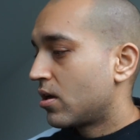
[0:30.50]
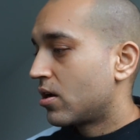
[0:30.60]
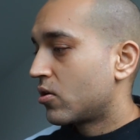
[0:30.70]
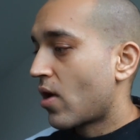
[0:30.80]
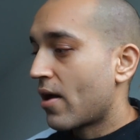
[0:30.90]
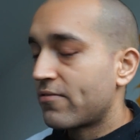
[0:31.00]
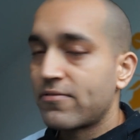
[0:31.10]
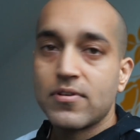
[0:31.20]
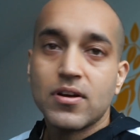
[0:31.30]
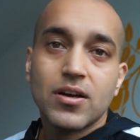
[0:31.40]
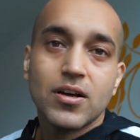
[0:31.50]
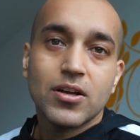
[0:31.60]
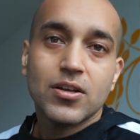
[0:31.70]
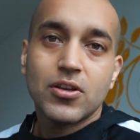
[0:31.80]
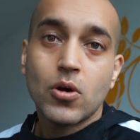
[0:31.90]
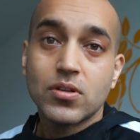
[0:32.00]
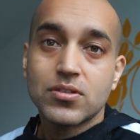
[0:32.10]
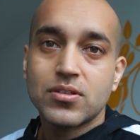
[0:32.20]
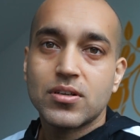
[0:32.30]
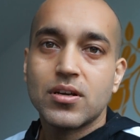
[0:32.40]
you have
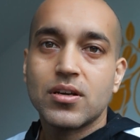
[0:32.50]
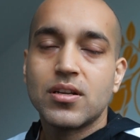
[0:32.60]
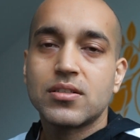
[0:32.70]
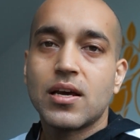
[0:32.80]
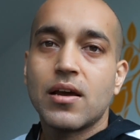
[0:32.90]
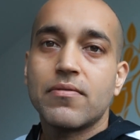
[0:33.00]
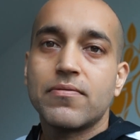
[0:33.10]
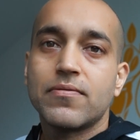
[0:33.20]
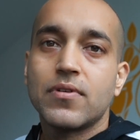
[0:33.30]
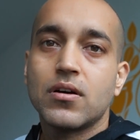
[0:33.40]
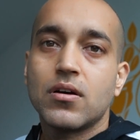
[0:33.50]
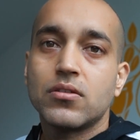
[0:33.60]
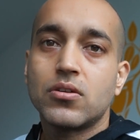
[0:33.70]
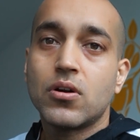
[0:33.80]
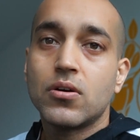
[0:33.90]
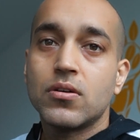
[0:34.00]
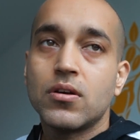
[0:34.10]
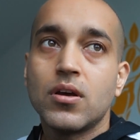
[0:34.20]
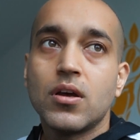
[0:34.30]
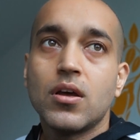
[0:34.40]
noticed that I have undergone
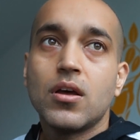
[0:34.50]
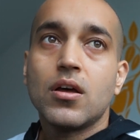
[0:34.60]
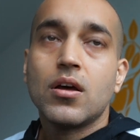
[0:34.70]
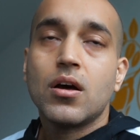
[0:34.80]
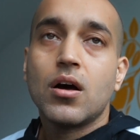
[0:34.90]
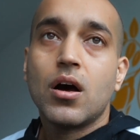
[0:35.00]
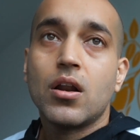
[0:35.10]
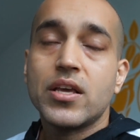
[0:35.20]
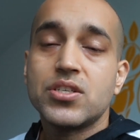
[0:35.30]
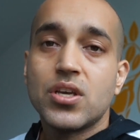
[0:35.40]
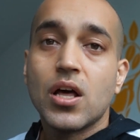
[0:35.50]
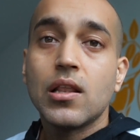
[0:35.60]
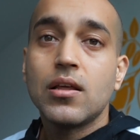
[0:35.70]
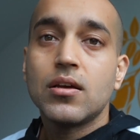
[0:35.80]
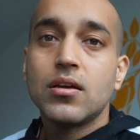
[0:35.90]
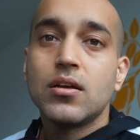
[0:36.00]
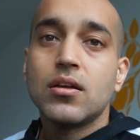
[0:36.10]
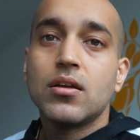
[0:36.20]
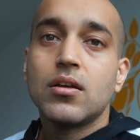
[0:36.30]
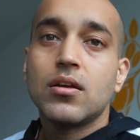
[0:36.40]
an ACL
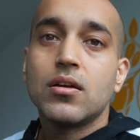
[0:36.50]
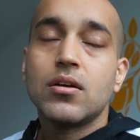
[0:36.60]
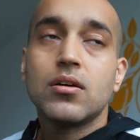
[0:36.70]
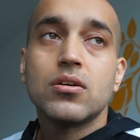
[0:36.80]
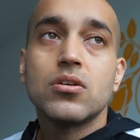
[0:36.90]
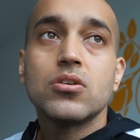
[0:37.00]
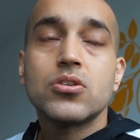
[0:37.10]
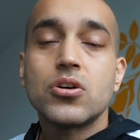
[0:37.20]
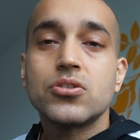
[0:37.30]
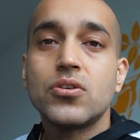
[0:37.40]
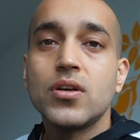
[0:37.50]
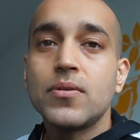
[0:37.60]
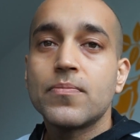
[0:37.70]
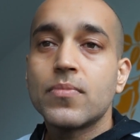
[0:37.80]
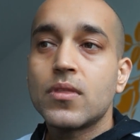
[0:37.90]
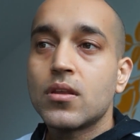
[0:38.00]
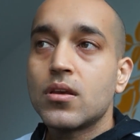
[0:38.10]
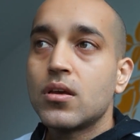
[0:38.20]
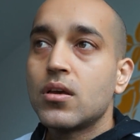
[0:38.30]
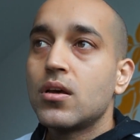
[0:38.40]
surgery.
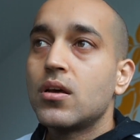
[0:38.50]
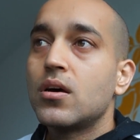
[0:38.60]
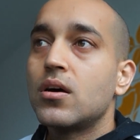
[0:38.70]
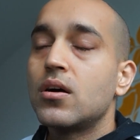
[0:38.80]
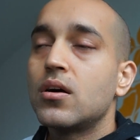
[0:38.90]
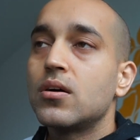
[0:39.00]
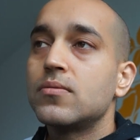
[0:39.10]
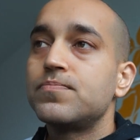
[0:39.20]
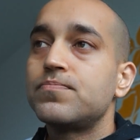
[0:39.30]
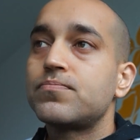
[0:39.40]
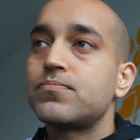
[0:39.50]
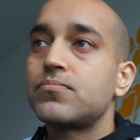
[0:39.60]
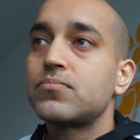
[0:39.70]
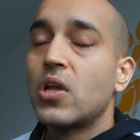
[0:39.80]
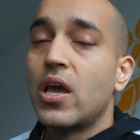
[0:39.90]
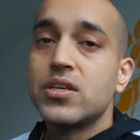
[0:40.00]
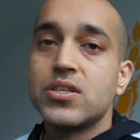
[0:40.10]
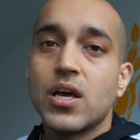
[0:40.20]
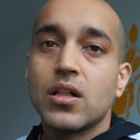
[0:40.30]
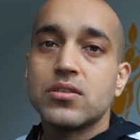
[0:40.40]

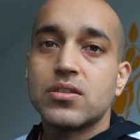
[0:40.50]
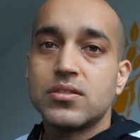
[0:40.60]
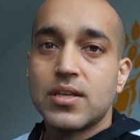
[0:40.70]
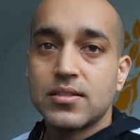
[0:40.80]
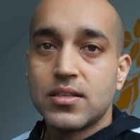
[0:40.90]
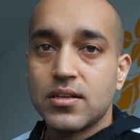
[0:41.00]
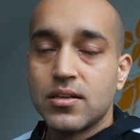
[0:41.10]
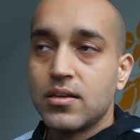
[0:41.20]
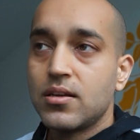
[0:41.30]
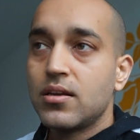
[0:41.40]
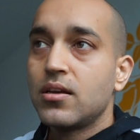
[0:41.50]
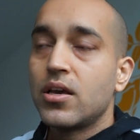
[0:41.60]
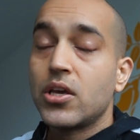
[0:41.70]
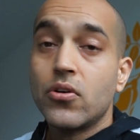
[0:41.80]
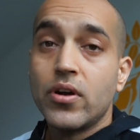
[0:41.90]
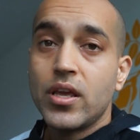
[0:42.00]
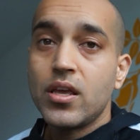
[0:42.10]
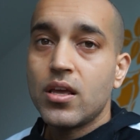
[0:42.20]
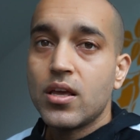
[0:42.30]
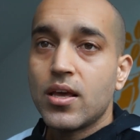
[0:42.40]
ACL is a tendon in your
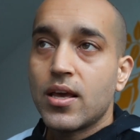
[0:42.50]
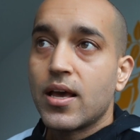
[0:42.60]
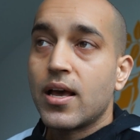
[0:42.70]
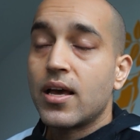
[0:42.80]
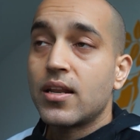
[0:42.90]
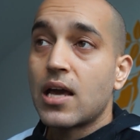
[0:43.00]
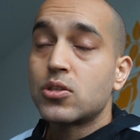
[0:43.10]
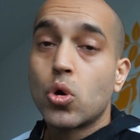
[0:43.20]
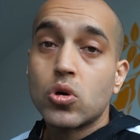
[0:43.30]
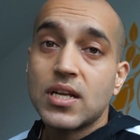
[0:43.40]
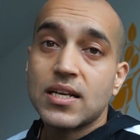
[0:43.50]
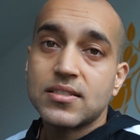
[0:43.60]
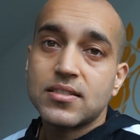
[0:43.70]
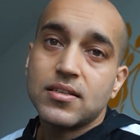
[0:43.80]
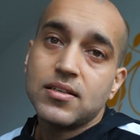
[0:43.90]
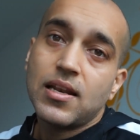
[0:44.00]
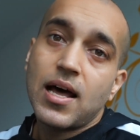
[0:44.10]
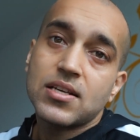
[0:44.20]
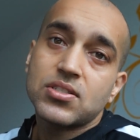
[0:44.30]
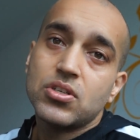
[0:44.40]
knee, and I tore that
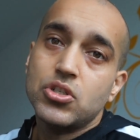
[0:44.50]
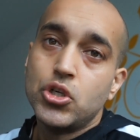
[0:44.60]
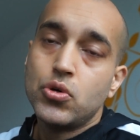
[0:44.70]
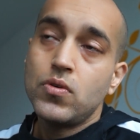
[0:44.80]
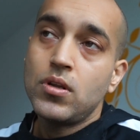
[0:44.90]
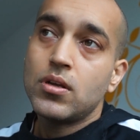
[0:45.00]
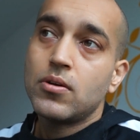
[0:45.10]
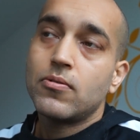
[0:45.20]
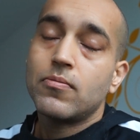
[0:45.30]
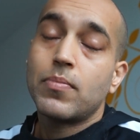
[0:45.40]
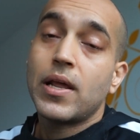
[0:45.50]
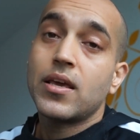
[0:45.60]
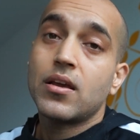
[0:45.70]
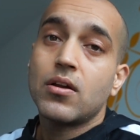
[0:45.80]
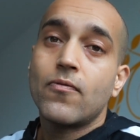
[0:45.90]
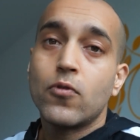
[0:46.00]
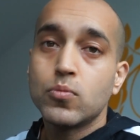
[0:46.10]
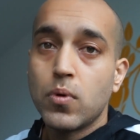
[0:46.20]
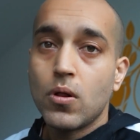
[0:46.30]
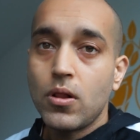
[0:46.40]
last June playing
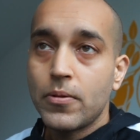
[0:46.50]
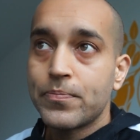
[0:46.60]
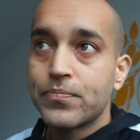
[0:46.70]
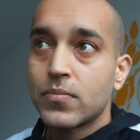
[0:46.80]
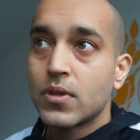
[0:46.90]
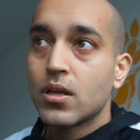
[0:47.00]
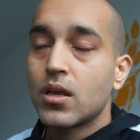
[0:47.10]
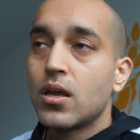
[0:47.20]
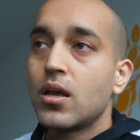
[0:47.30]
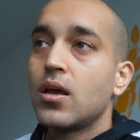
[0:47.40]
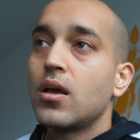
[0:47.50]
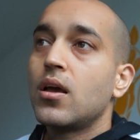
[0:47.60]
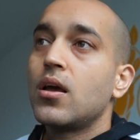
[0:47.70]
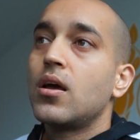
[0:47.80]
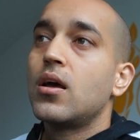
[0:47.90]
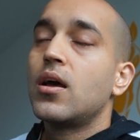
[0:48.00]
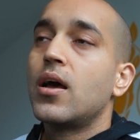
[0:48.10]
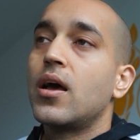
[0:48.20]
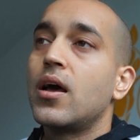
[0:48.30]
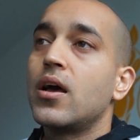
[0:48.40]
football.
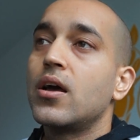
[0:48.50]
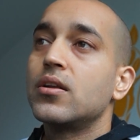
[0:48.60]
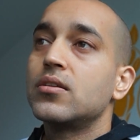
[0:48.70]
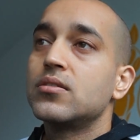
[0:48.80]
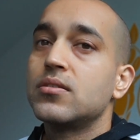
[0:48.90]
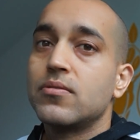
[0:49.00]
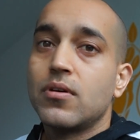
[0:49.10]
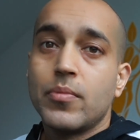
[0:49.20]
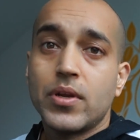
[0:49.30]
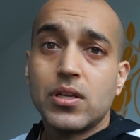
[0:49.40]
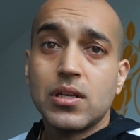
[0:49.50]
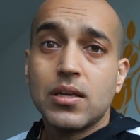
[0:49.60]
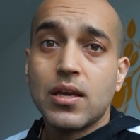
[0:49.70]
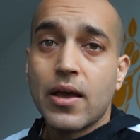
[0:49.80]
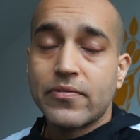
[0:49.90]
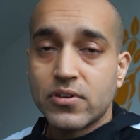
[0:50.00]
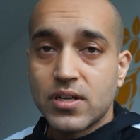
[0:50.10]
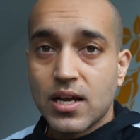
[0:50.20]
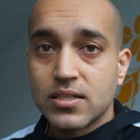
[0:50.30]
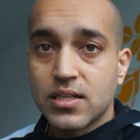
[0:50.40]
And immediately after
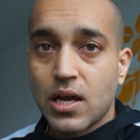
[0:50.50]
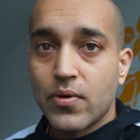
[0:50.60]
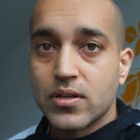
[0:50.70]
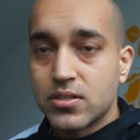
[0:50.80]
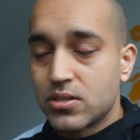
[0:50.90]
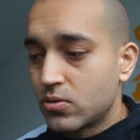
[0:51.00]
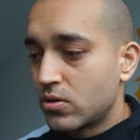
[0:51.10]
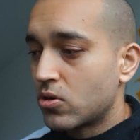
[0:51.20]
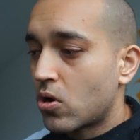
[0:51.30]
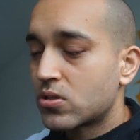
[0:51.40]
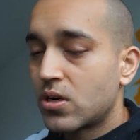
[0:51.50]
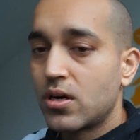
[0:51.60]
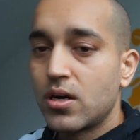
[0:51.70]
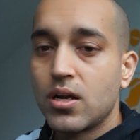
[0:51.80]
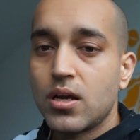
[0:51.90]
that, I went to the doctor,